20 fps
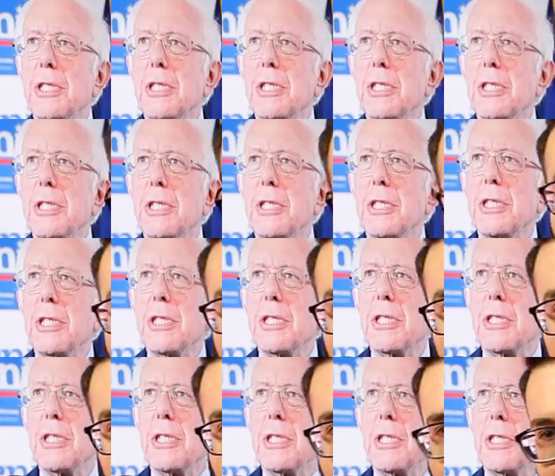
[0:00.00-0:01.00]

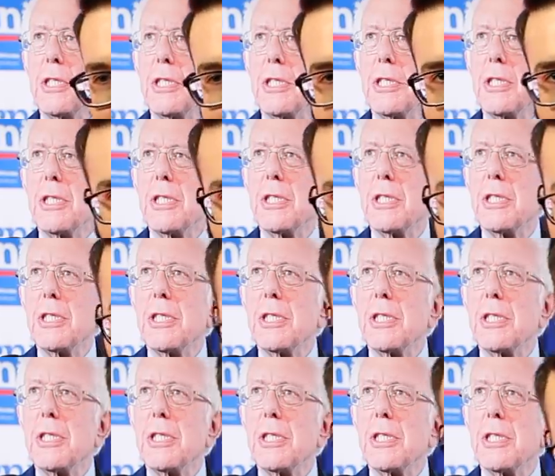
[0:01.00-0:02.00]

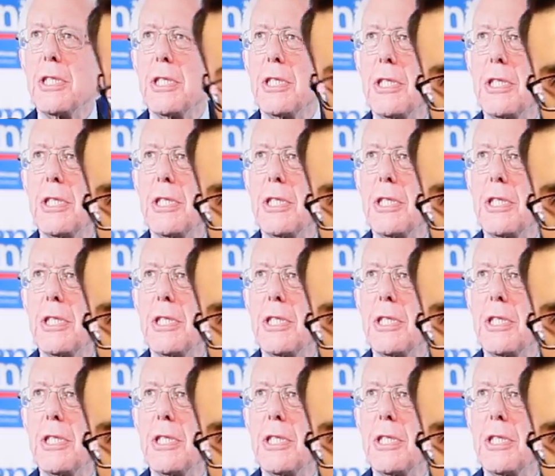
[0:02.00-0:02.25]
The person shown says nothing.